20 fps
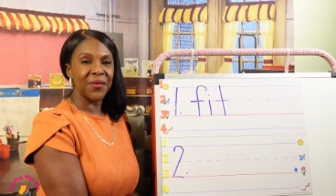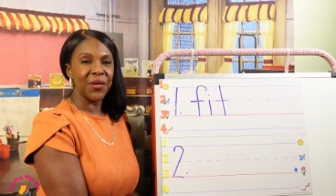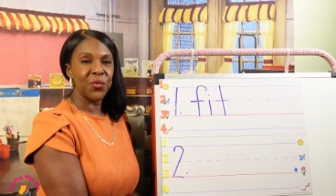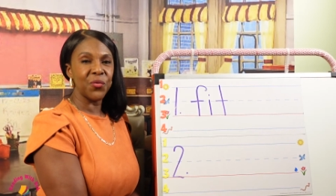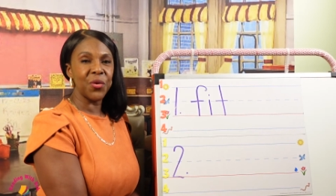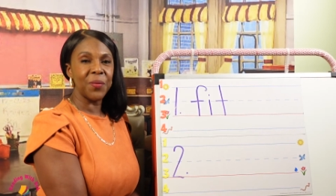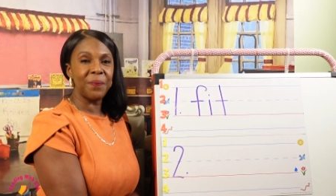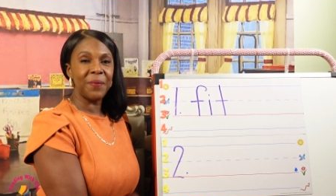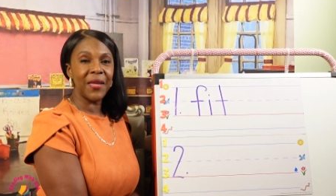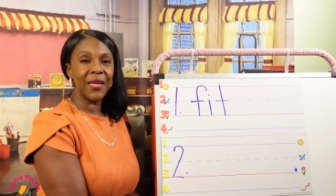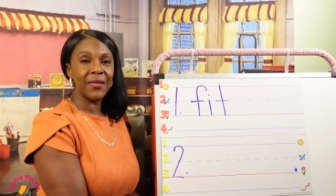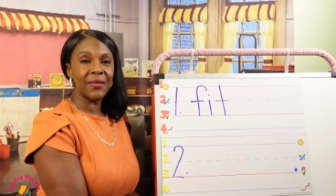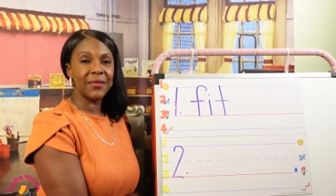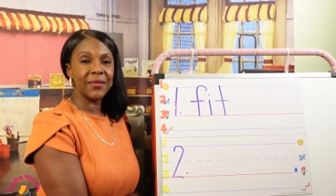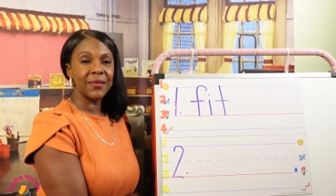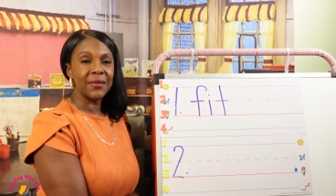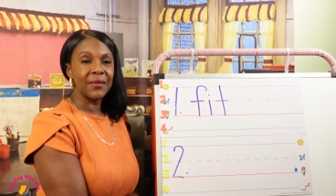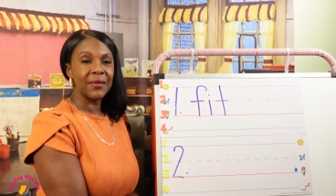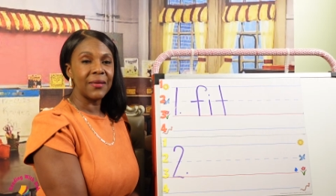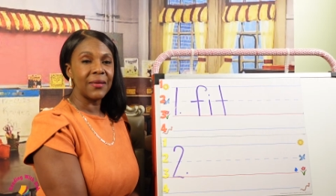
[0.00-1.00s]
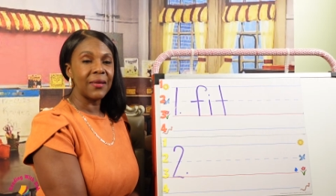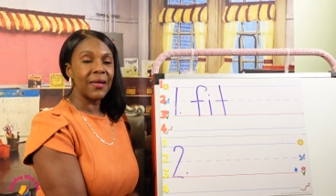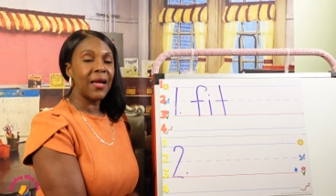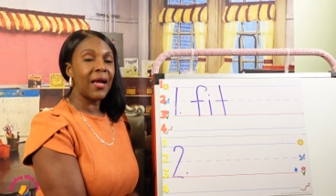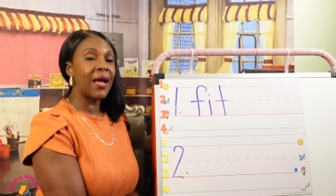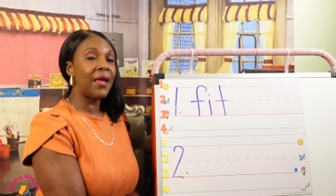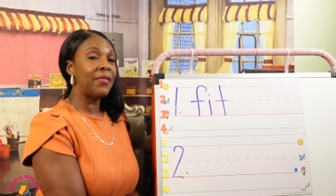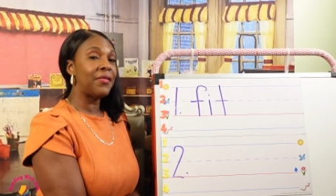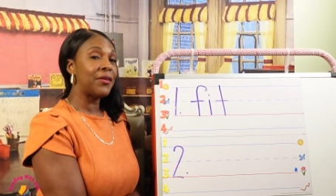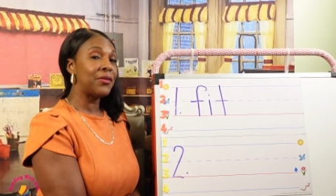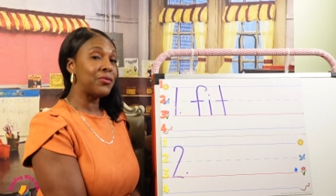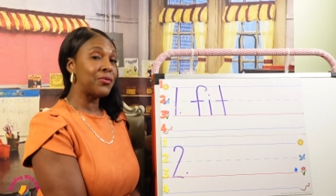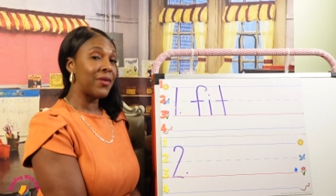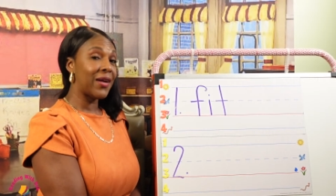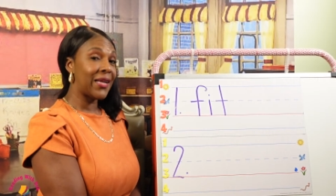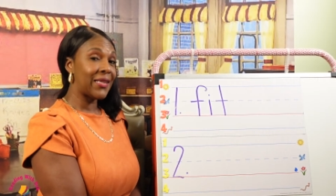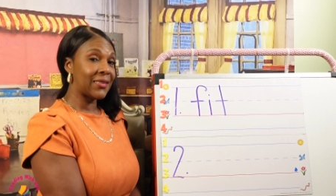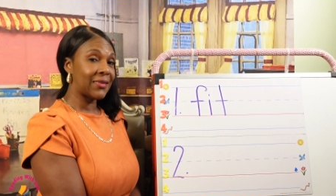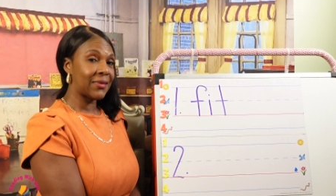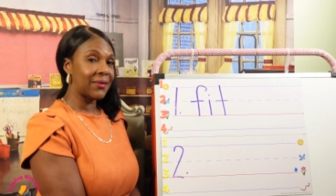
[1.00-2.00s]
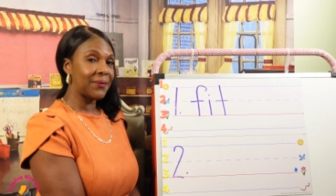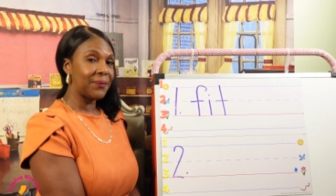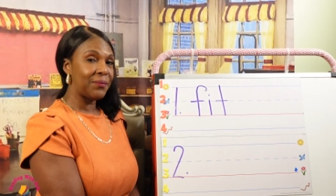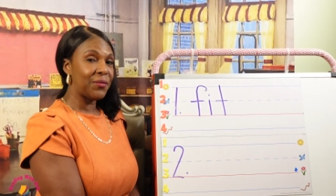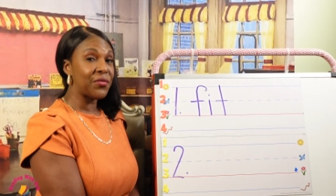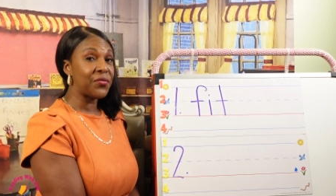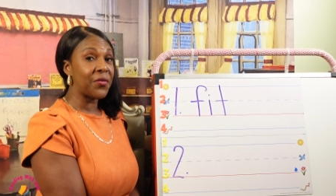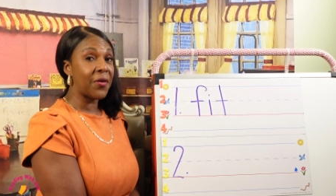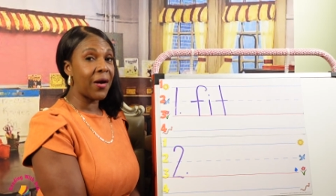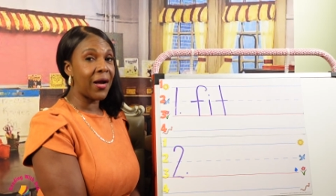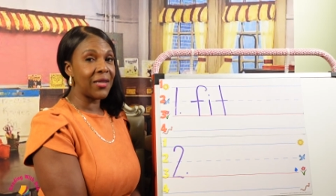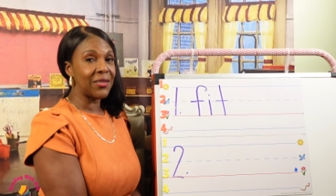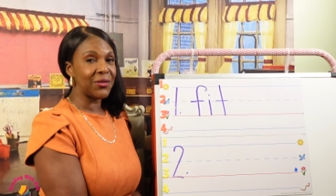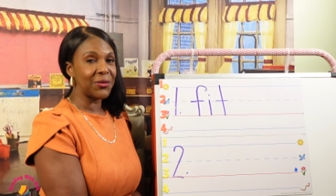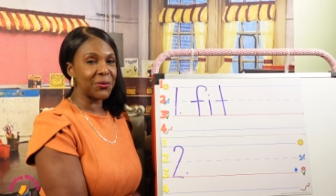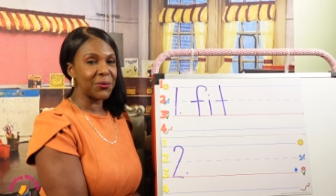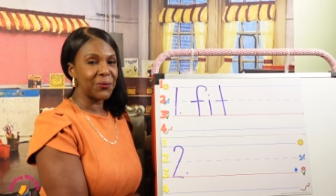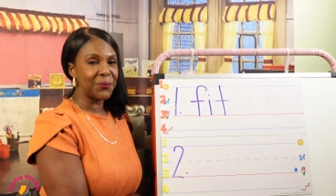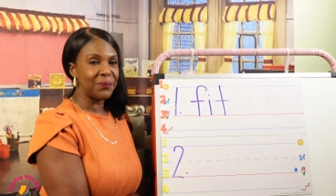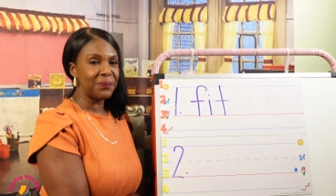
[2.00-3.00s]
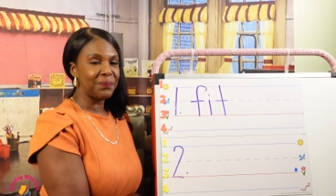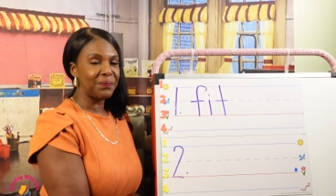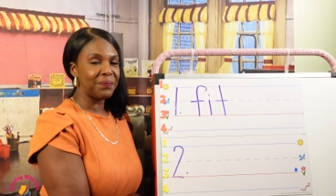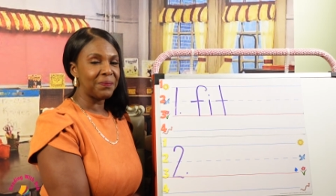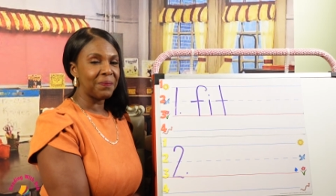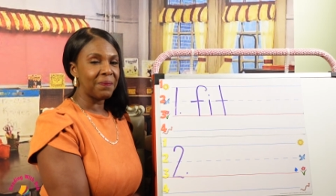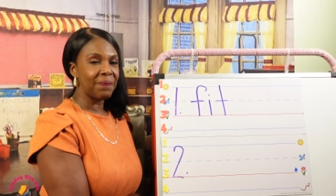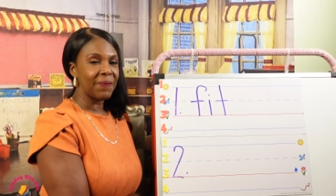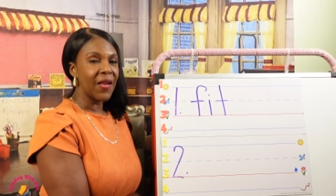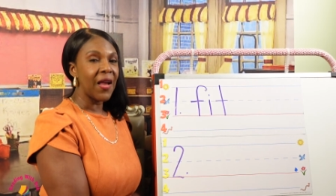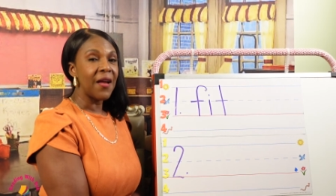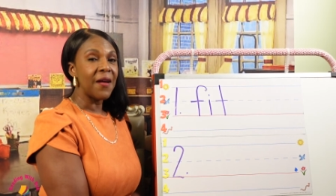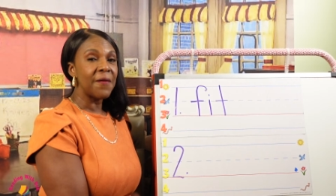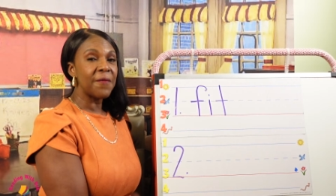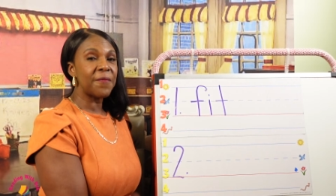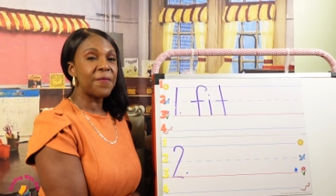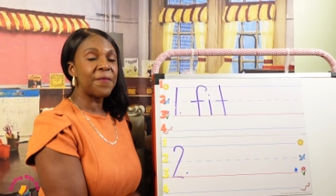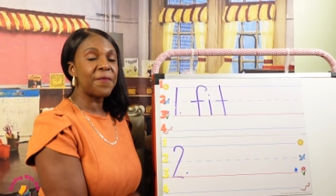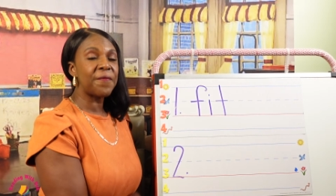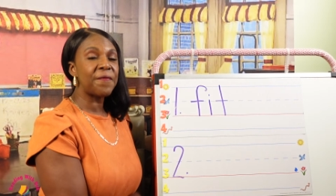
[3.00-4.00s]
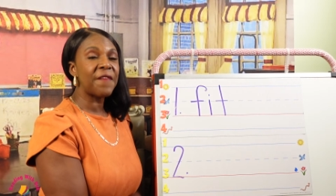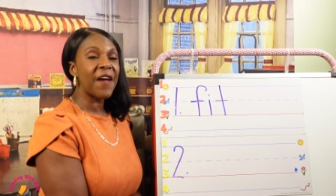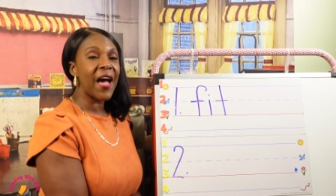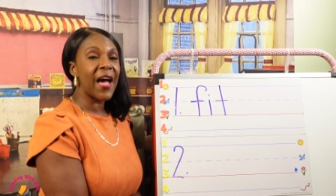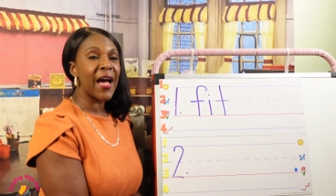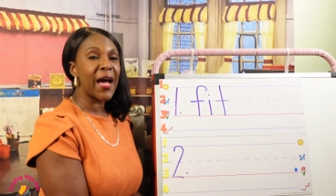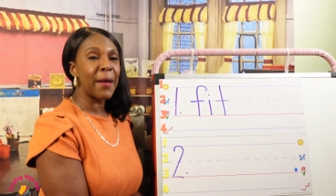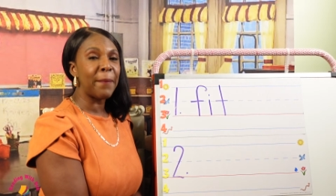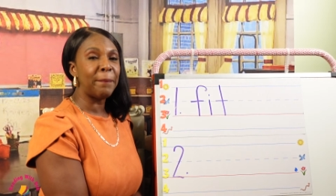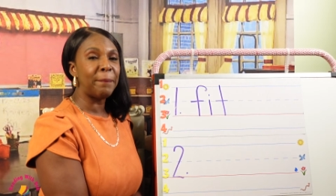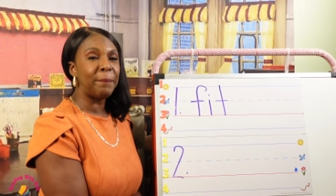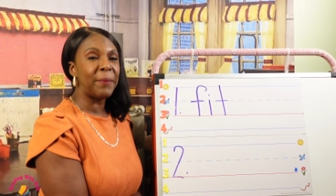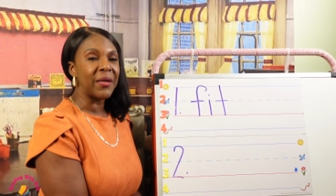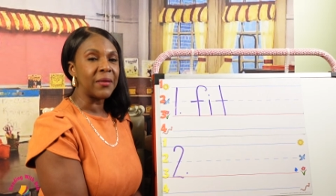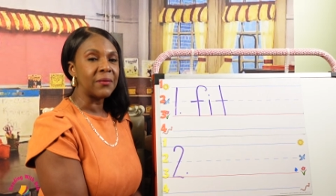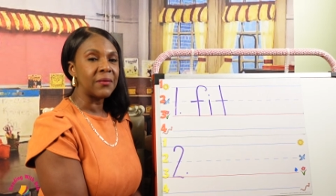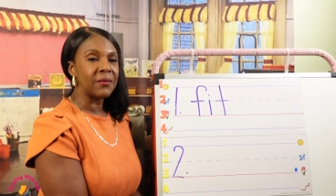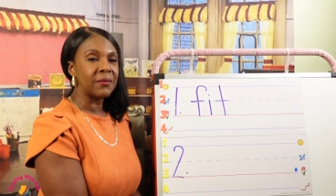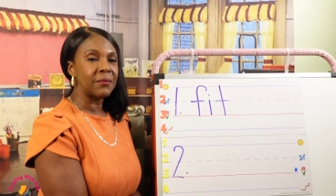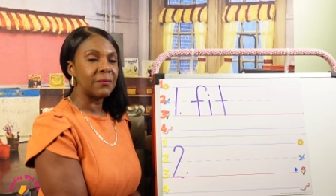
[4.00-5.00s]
Repeat and then write before I do. Fab.